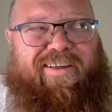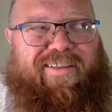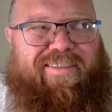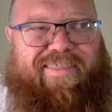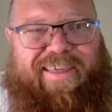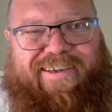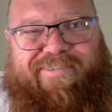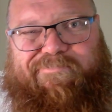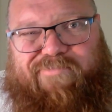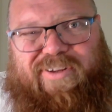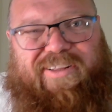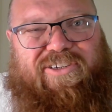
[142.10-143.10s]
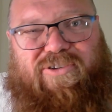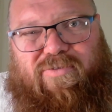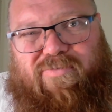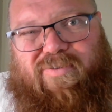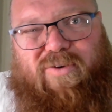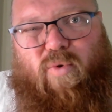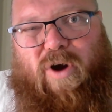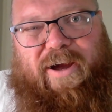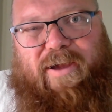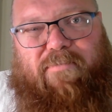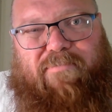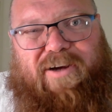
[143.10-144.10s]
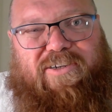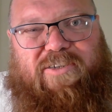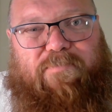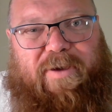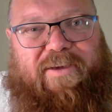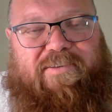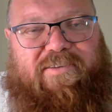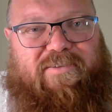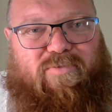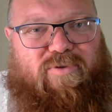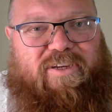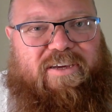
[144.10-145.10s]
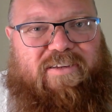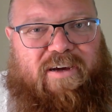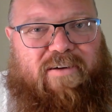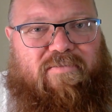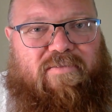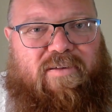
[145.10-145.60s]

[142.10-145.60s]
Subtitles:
they really shouldn't require much space or detail.